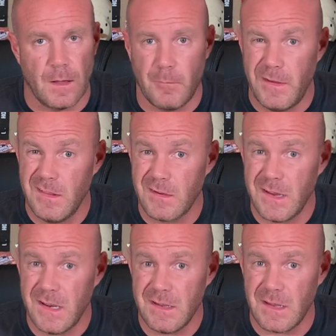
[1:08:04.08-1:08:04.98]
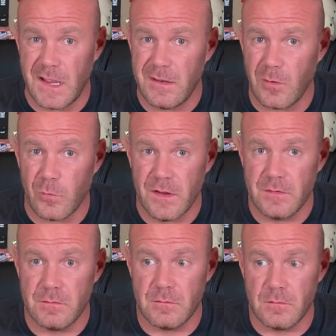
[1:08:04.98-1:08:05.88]
I may look at it. I don't really
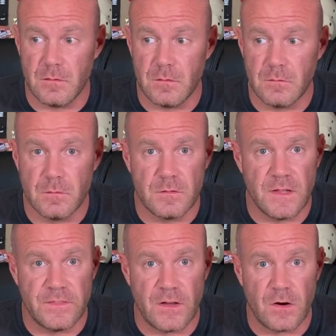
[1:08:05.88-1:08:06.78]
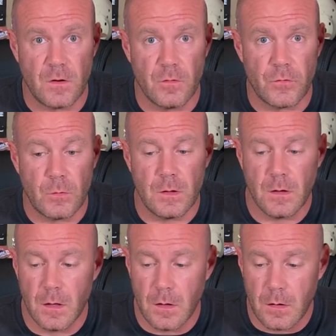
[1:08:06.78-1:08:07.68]
sit there and hone through it,
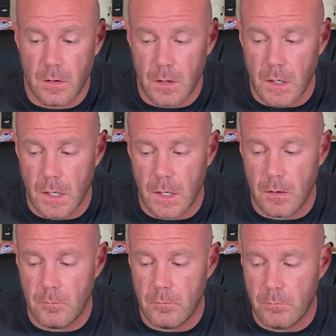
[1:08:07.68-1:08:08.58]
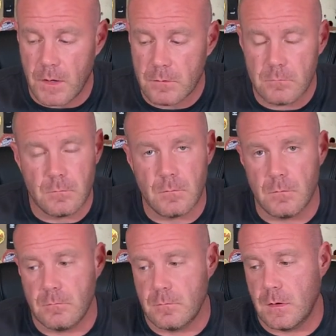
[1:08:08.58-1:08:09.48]
but
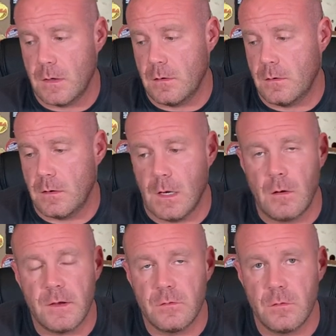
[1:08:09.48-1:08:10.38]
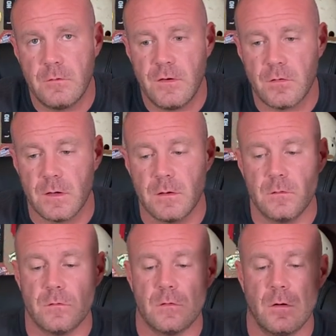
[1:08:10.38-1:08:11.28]
I'll get to it eventually.
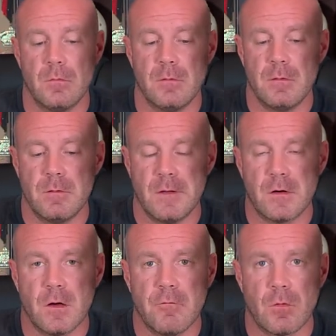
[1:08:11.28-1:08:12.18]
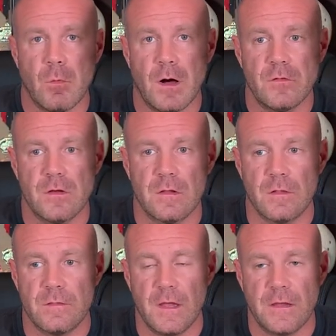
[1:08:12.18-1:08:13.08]
So thank y'all for watching.
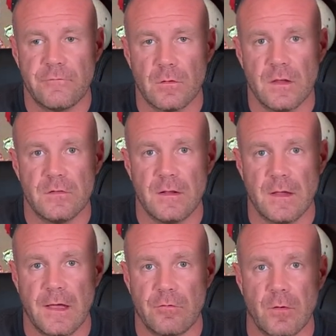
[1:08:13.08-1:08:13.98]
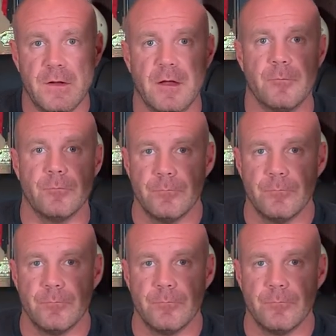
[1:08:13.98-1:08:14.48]
Thank you for listening. Have a great day.